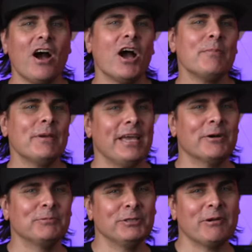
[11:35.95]
Hope it
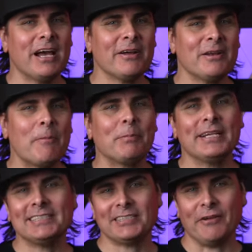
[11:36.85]
helped you out.
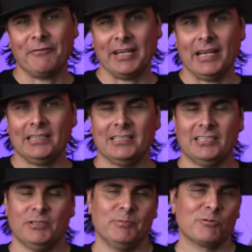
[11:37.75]
Please don't forget to
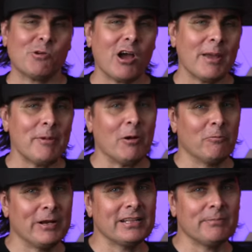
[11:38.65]
subscribe,
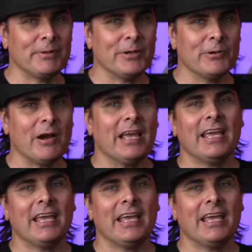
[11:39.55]
ring the bell,